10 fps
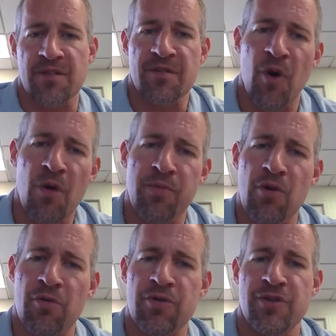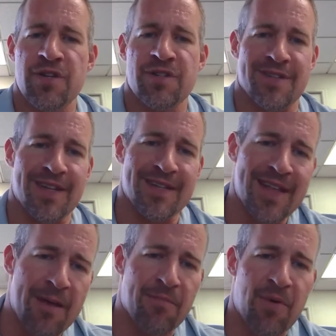the small brokerages and the
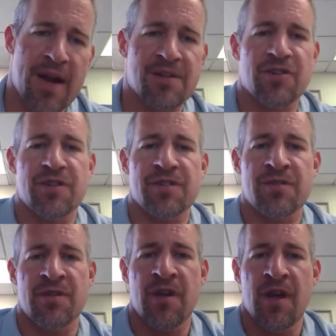net branches,